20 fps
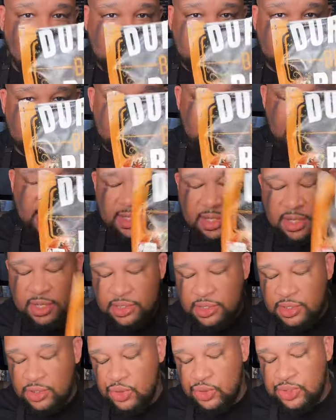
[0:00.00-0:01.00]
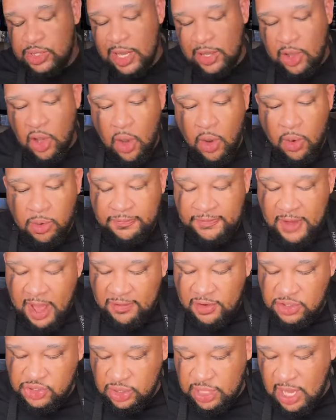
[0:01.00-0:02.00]
buy some seasonings, use that code
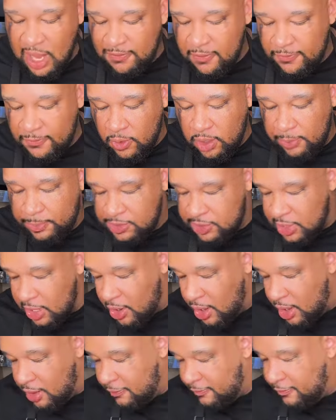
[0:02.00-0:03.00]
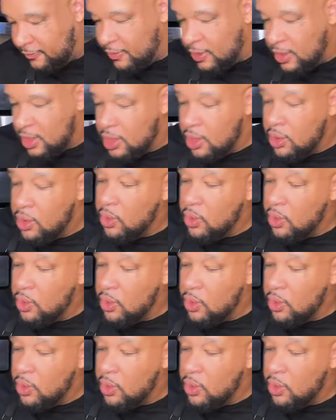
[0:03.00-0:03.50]
500K for 40% off.